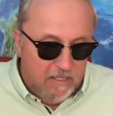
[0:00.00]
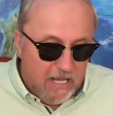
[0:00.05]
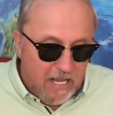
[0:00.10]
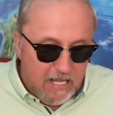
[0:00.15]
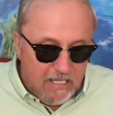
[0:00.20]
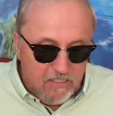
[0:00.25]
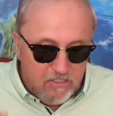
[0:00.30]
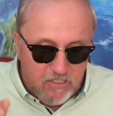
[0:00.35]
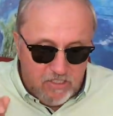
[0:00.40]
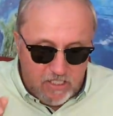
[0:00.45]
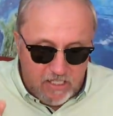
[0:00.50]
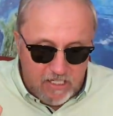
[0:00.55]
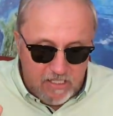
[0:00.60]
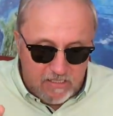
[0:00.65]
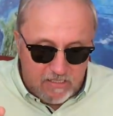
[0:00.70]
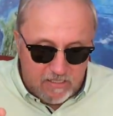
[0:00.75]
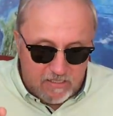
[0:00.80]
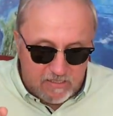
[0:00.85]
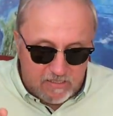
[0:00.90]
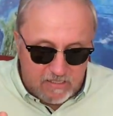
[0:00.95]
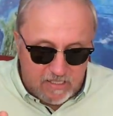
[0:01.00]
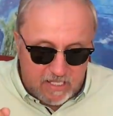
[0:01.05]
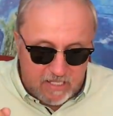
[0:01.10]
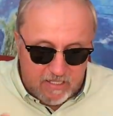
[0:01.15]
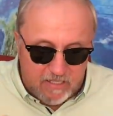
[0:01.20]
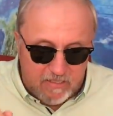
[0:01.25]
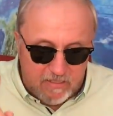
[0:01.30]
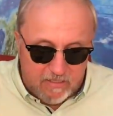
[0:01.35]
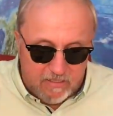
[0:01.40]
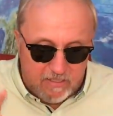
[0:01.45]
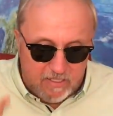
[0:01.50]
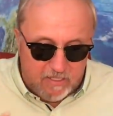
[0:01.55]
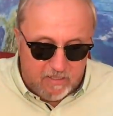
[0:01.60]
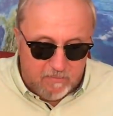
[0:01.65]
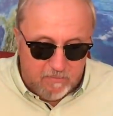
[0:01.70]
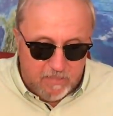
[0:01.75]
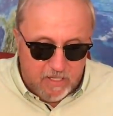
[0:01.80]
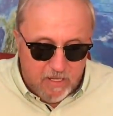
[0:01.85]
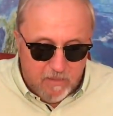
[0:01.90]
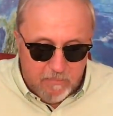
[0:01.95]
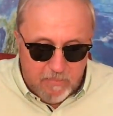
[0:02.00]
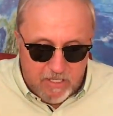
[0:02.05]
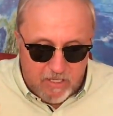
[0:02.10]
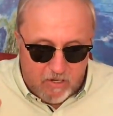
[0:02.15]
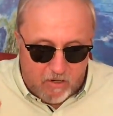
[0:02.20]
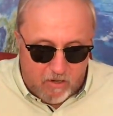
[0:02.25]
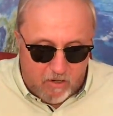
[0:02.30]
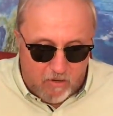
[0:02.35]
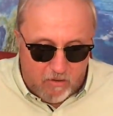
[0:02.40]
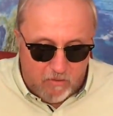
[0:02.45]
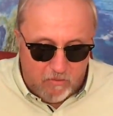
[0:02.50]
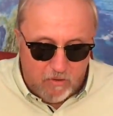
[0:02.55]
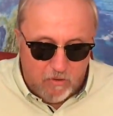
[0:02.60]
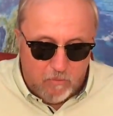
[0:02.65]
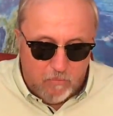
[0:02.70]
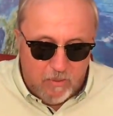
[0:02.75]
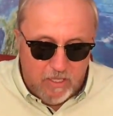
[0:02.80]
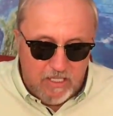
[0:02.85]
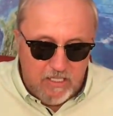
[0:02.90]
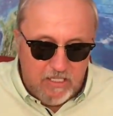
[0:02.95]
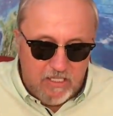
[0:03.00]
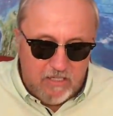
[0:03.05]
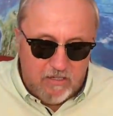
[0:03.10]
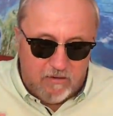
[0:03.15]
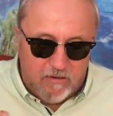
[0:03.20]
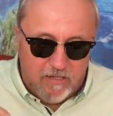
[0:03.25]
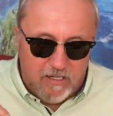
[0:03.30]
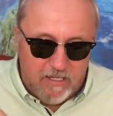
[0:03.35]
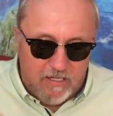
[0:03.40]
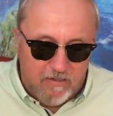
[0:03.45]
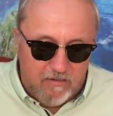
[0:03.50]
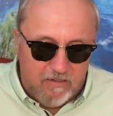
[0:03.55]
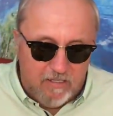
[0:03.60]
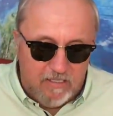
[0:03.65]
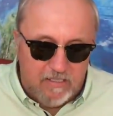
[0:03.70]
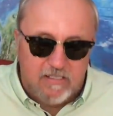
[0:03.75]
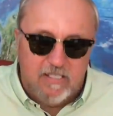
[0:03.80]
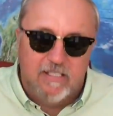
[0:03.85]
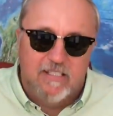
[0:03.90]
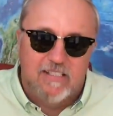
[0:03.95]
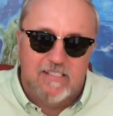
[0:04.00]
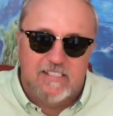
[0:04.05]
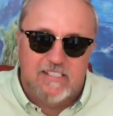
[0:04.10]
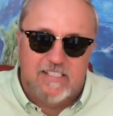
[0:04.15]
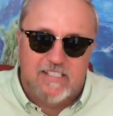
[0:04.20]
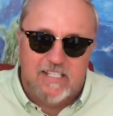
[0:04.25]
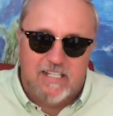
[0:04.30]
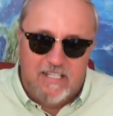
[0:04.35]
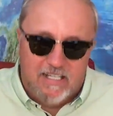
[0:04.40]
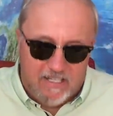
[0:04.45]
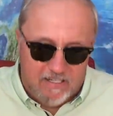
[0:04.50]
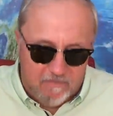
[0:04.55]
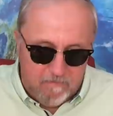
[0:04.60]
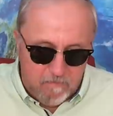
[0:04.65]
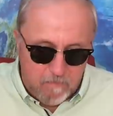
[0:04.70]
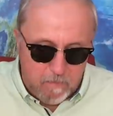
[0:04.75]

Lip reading: And Jesus said unto them, "Behold, when ye are entered into the city,